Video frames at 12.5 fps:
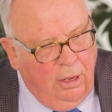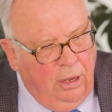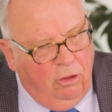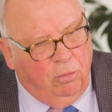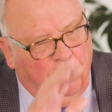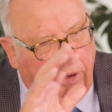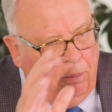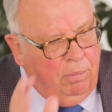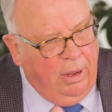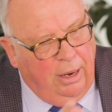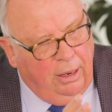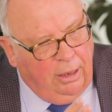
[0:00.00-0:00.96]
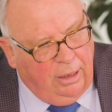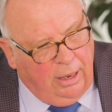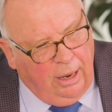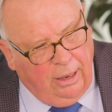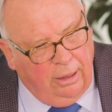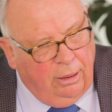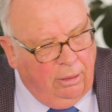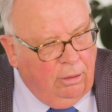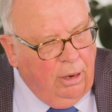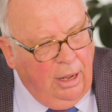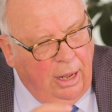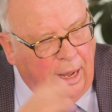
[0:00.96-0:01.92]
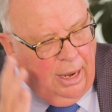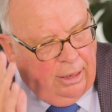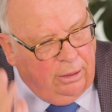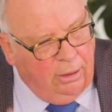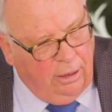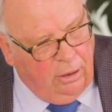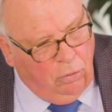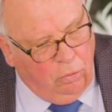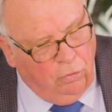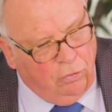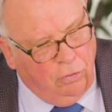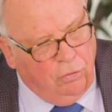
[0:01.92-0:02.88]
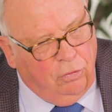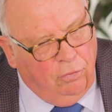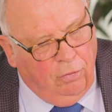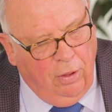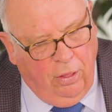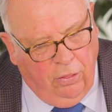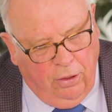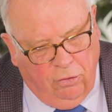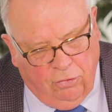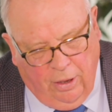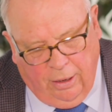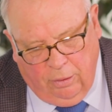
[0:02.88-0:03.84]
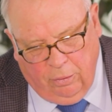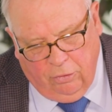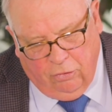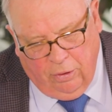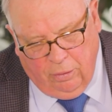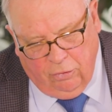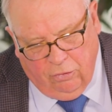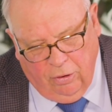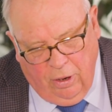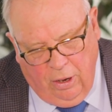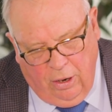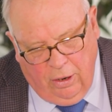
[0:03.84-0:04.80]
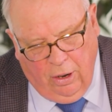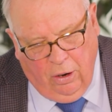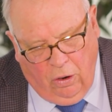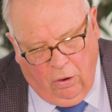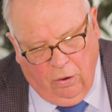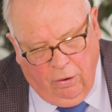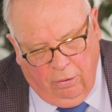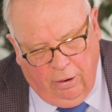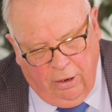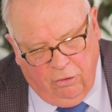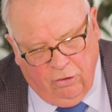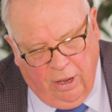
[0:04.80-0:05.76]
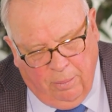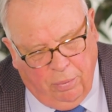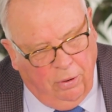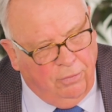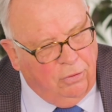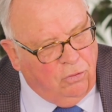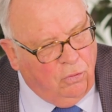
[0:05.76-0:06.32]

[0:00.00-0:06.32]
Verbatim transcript: it's been bent and cut and hacked and all sorts of things done to it, so it's no longer an example of its